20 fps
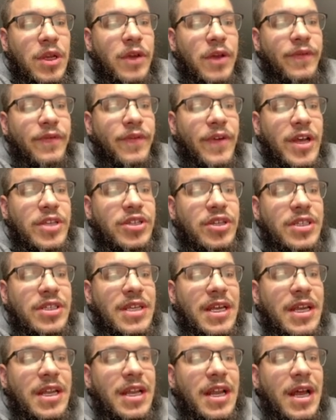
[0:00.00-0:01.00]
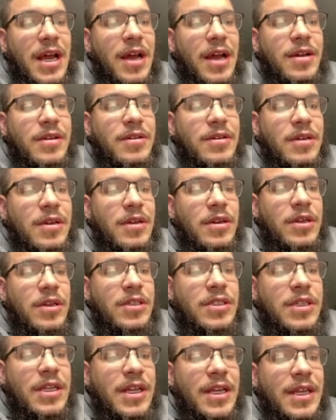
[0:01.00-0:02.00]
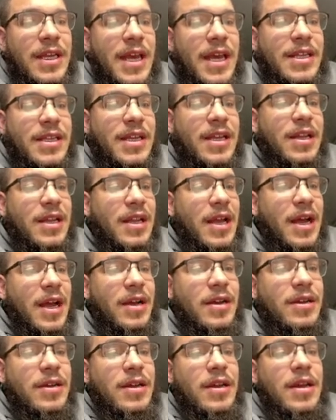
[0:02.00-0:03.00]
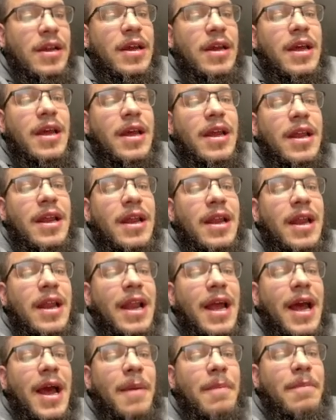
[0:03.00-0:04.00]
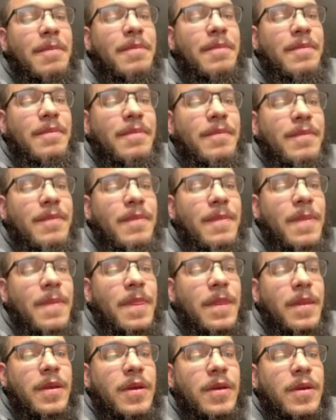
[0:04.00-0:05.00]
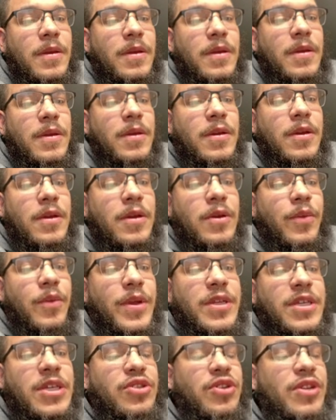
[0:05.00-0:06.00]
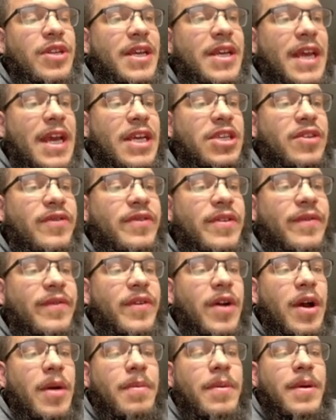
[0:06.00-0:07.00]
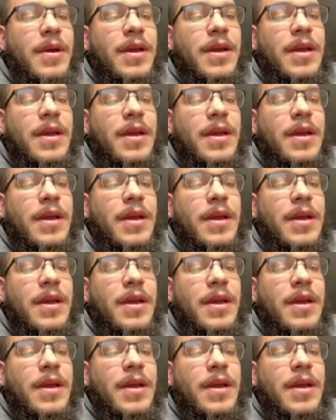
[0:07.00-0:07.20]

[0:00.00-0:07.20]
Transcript: First you can say la to negate it, la. Lam, which is your negation of the verb,